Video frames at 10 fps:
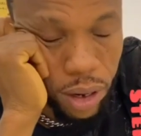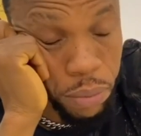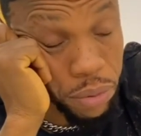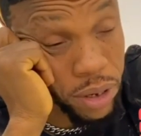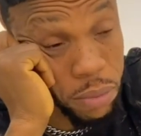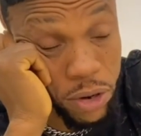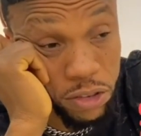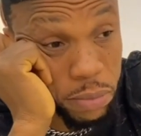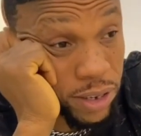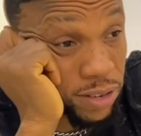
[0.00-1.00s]
pretty
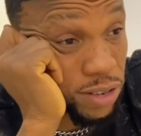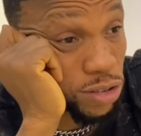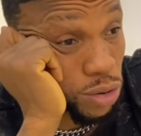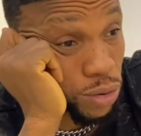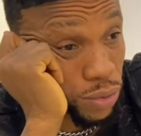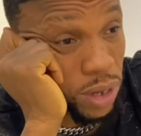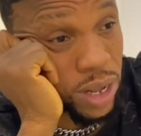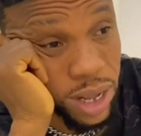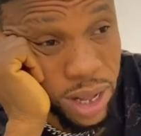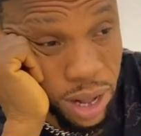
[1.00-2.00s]
much busy, so
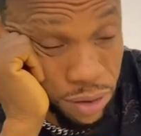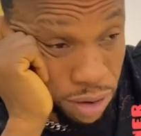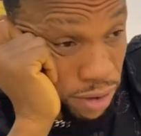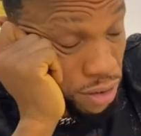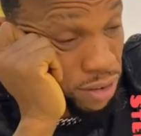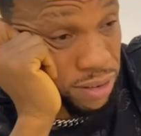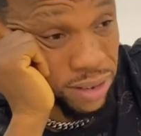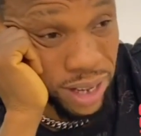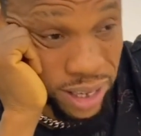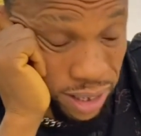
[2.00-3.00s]
I would have addressed
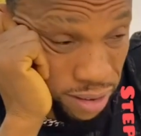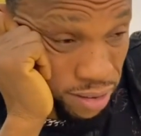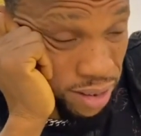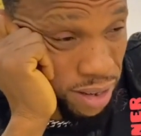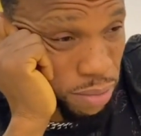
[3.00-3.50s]
it like yesterday,